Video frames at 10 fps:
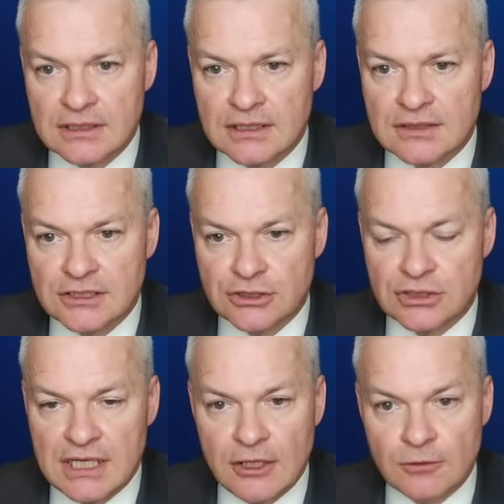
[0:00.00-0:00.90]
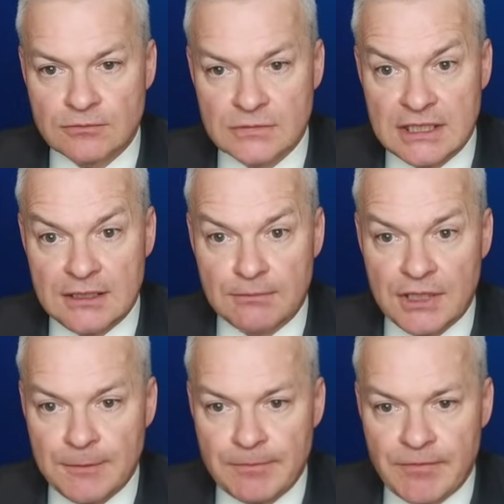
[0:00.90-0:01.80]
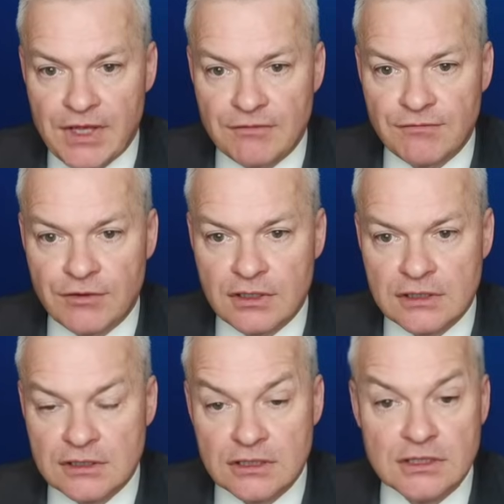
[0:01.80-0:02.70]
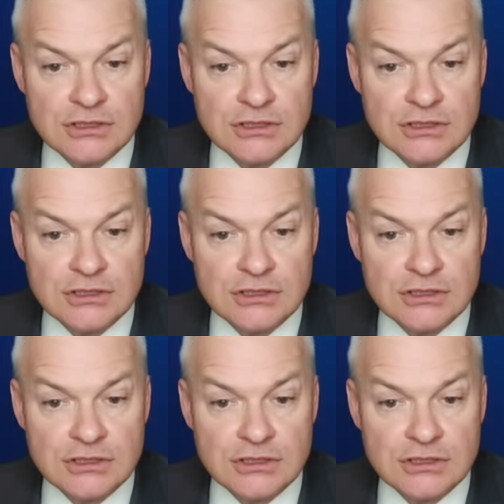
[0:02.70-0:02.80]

and that should help keep me in front.